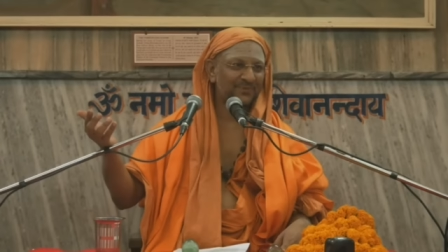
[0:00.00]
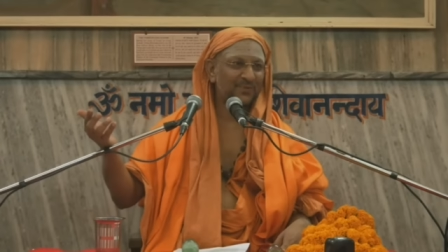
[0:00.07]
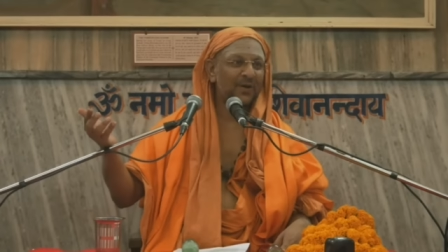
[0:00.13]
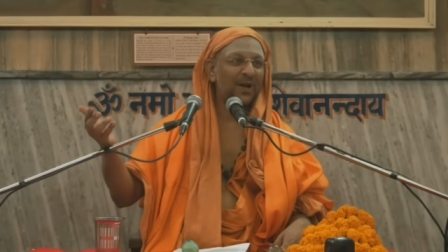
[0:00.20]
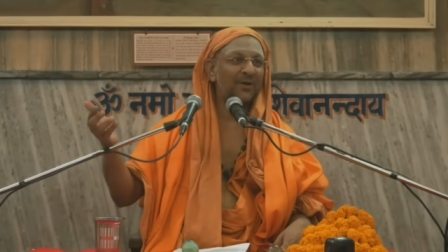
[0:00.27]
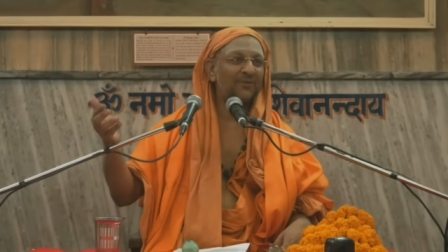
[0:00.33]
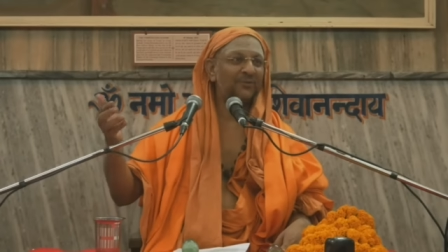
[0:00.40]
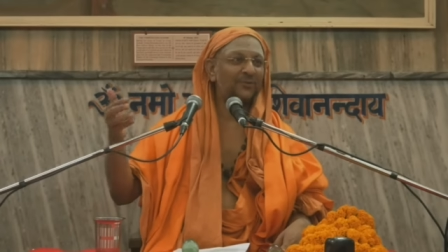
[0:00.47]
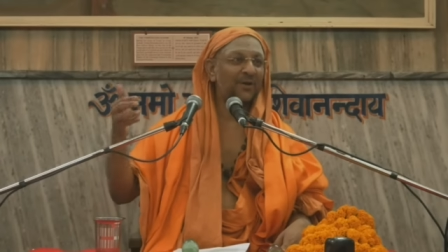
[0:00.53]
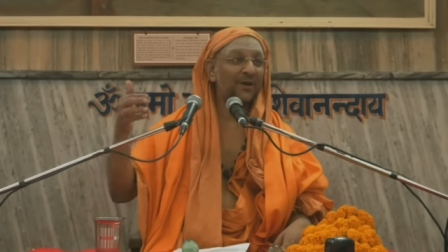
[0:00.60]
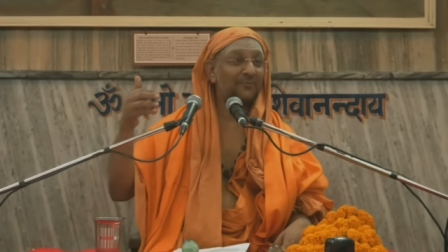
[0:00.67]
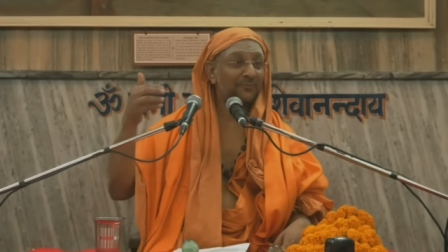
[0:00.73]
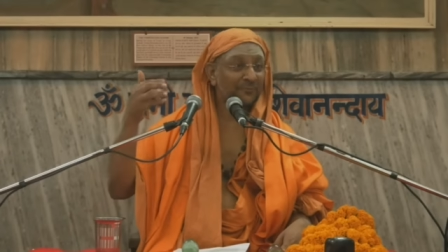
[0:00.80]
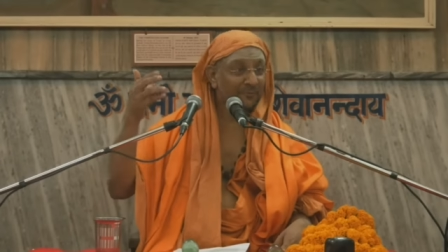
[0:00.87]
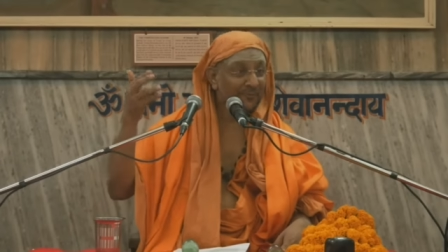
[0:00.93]
You have to
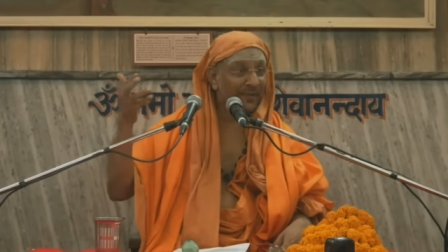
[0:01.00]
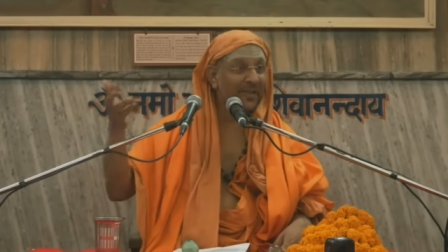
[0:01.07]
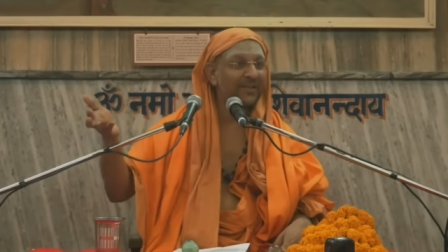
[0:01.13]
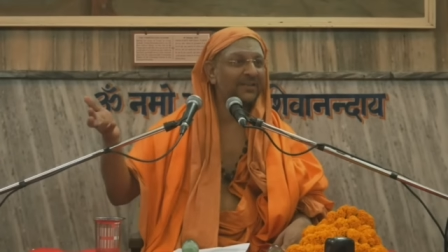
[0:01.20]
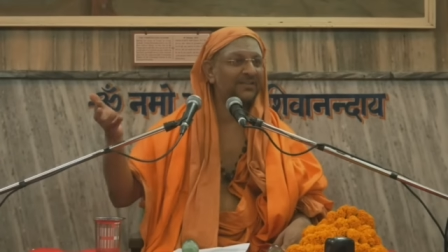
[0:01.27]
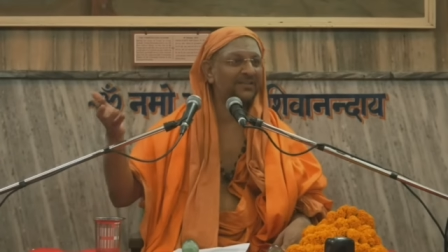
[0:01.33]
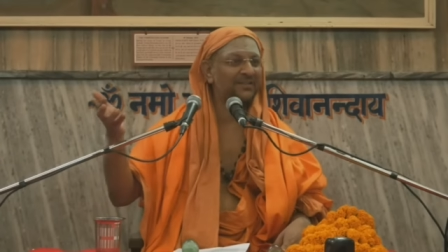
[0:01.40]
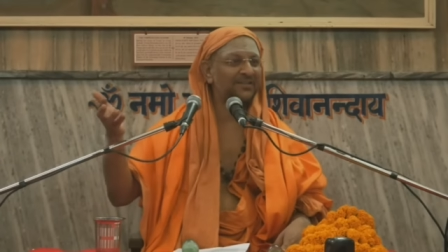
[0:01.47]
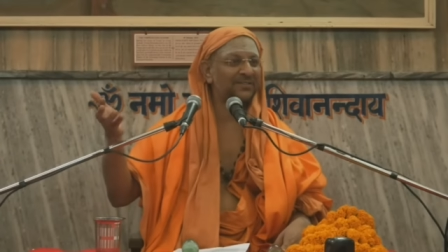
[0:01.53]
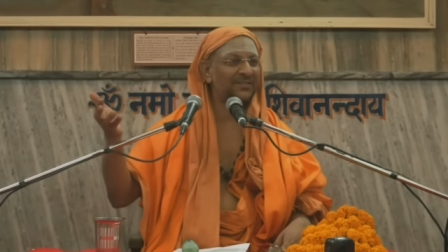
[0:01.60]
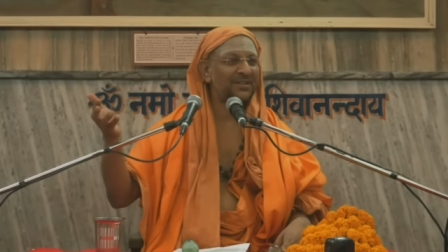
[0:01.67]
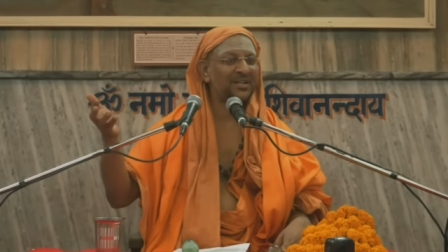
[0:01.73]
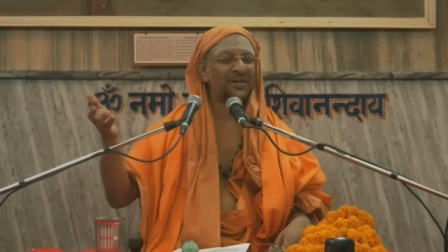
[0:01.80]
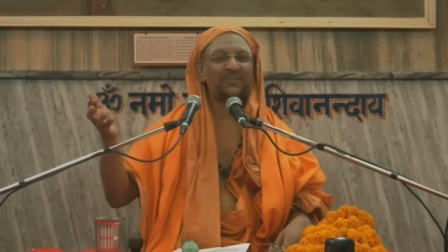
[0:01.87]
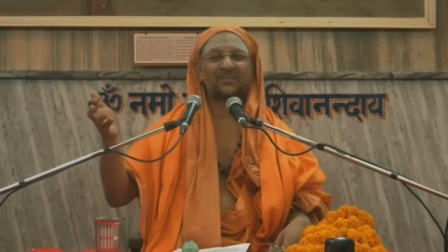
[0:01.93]
have faith.
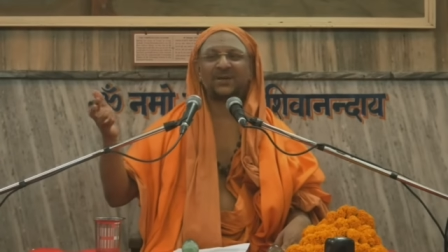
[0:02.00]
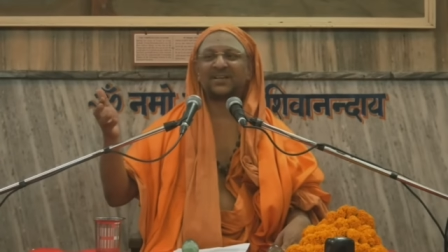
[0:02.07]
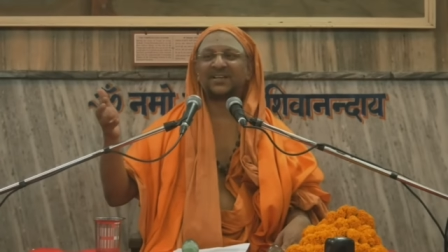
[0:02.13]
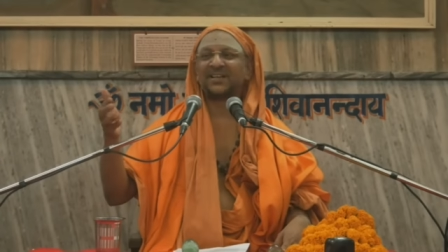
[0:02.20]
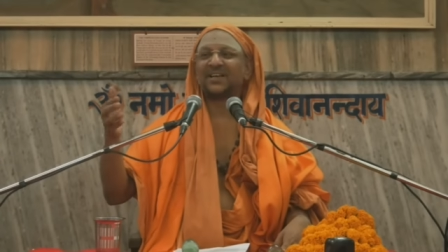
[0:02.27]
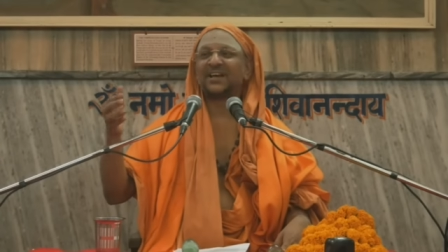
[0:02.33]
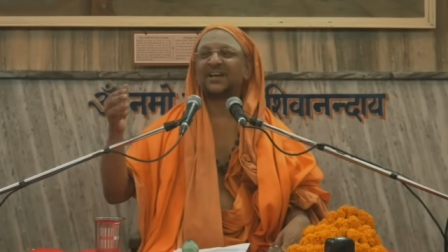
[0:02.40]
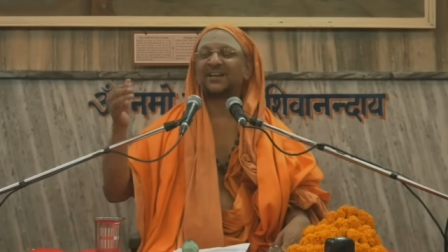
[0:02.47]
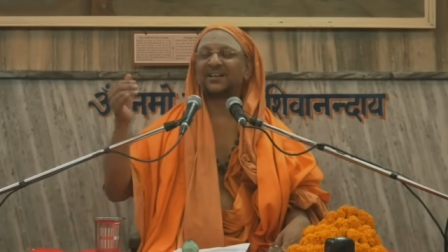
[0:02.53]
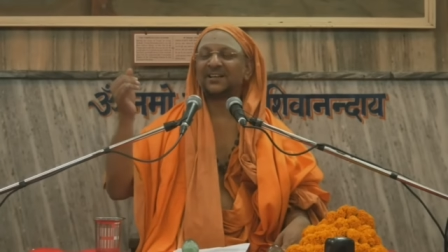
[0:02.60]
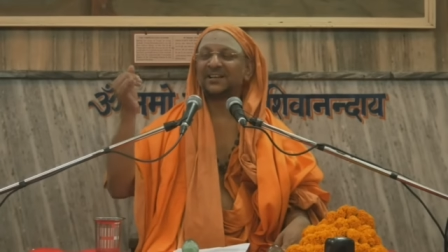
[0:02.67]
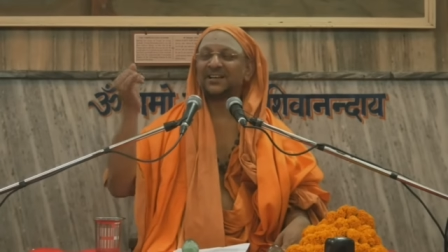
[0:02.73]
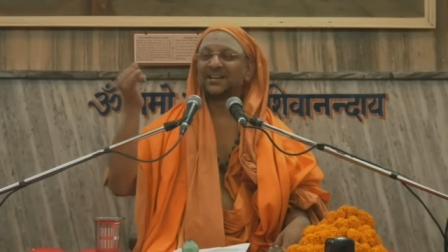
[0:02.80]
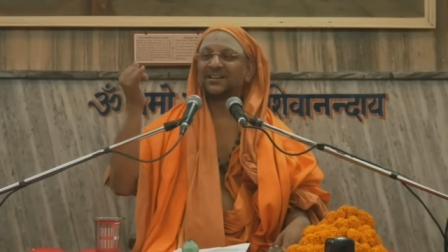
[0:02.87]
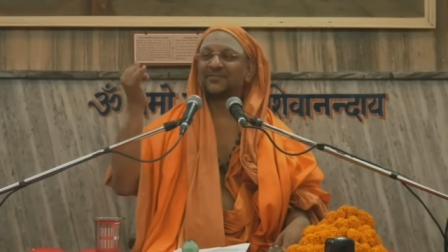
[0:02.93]
But
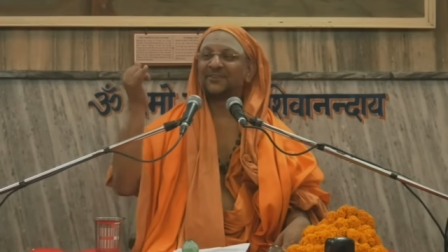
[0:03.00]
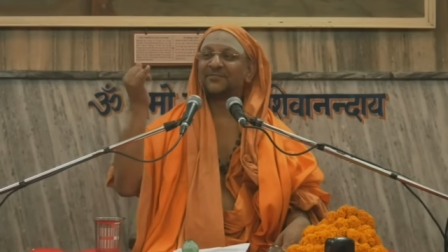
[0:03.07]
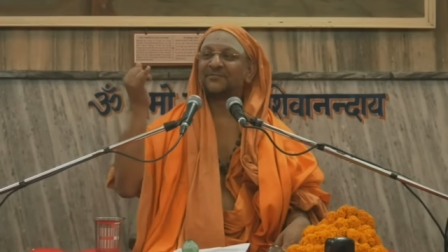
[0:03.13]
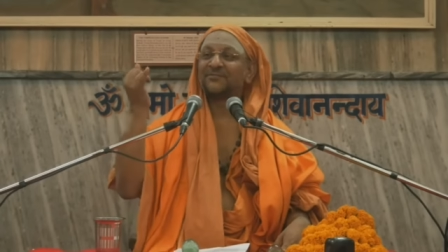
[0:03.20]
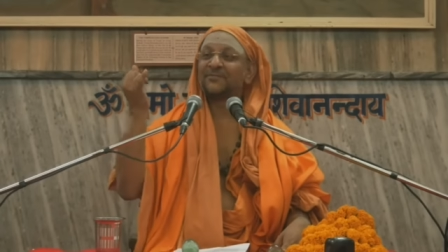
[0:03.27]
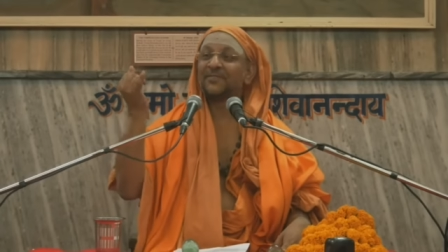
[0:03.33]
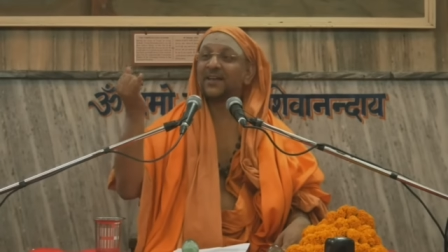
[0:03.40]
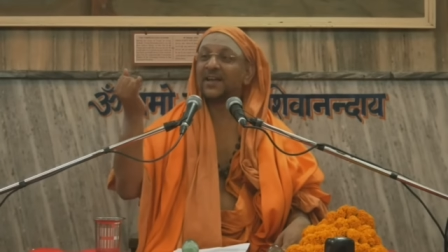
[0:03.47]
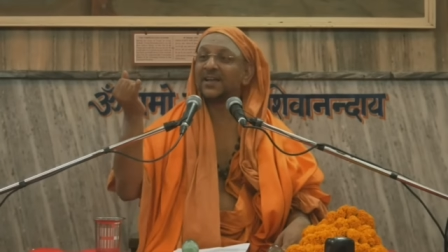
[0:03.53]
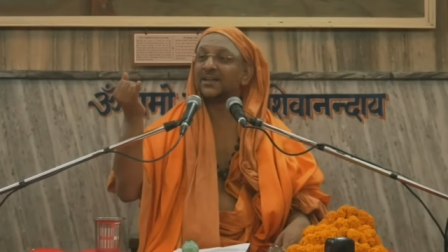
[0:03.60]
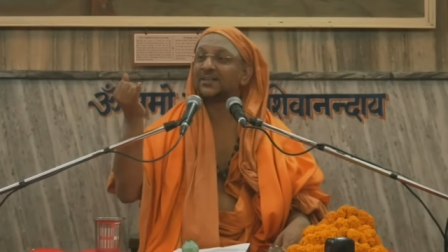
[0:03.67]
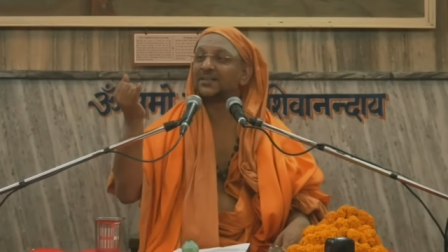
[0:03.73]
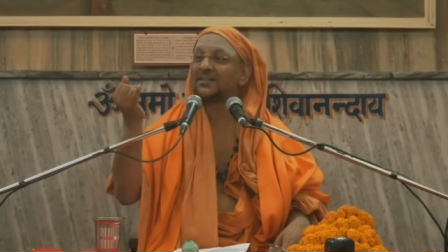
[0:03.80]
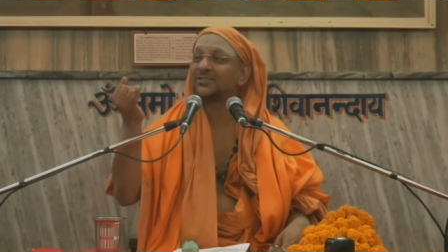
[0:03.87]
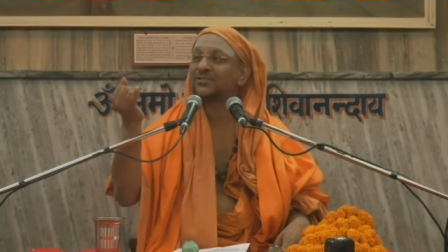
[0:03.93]
here, even
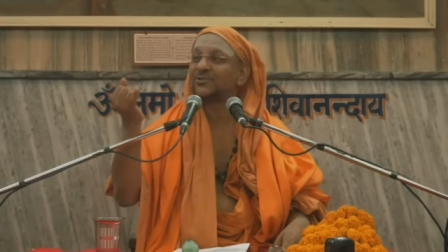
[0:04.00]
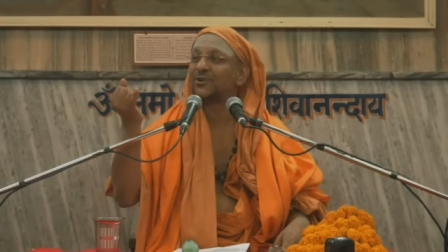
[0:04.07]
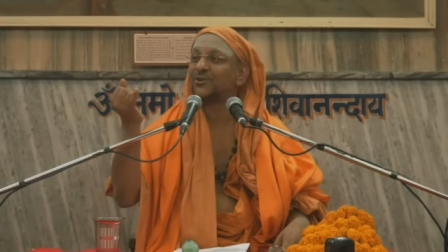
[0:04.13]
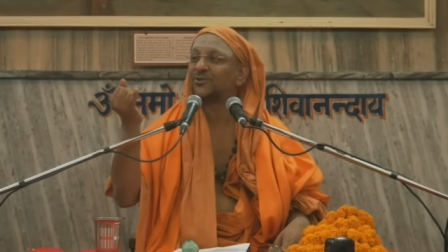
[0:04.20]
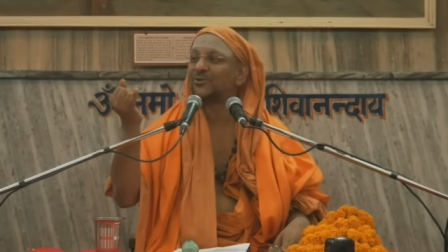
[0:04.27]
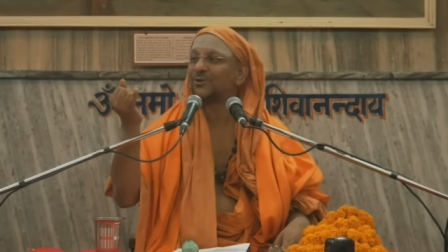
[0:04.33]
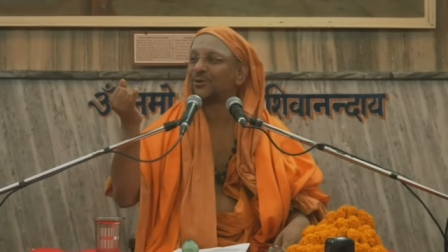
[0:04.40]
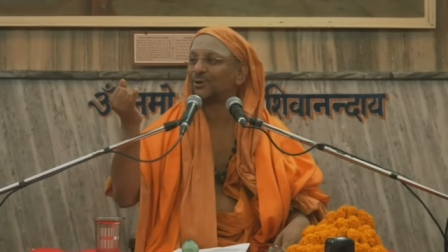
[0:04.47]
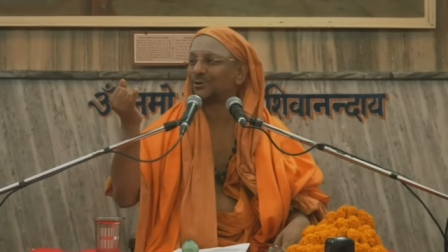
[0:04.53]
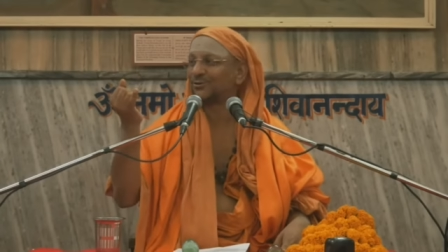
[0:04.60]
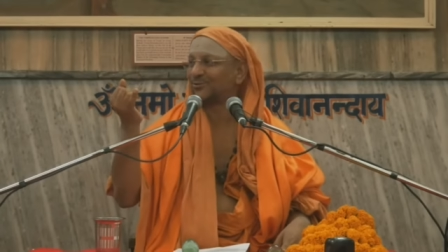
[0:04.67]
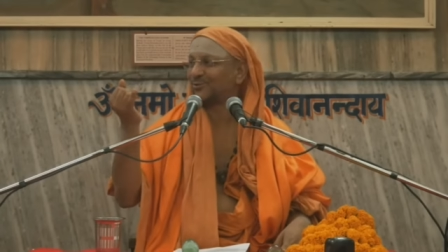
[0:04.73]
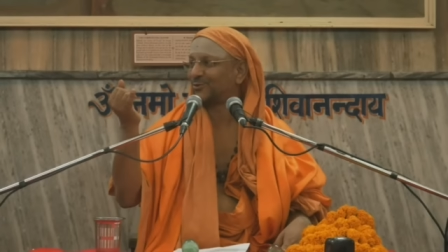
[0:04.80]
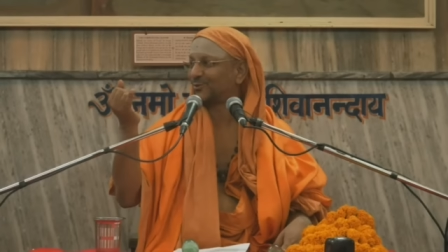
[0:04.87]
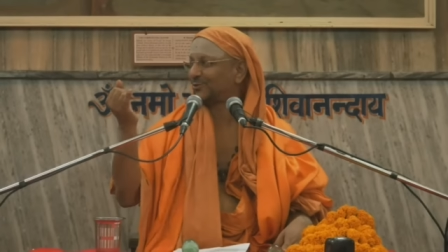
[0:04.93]
faith is not
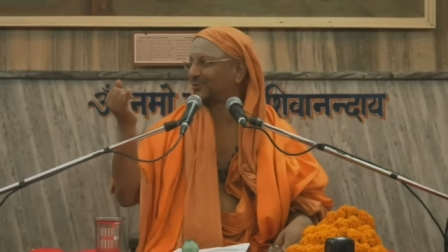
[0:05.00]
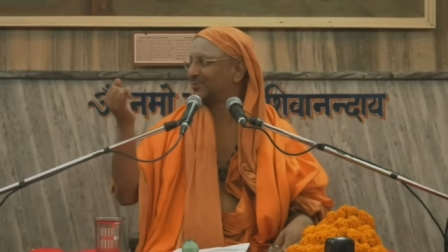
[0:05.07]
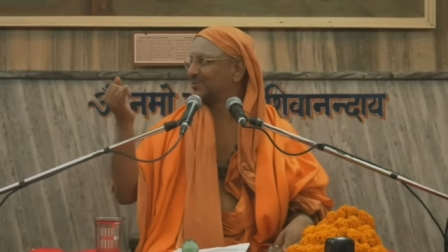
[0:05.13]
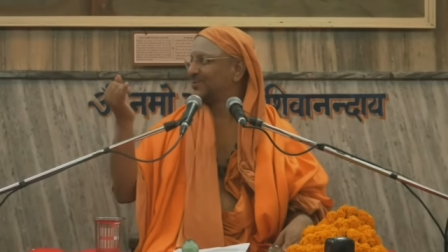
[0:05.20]
called for.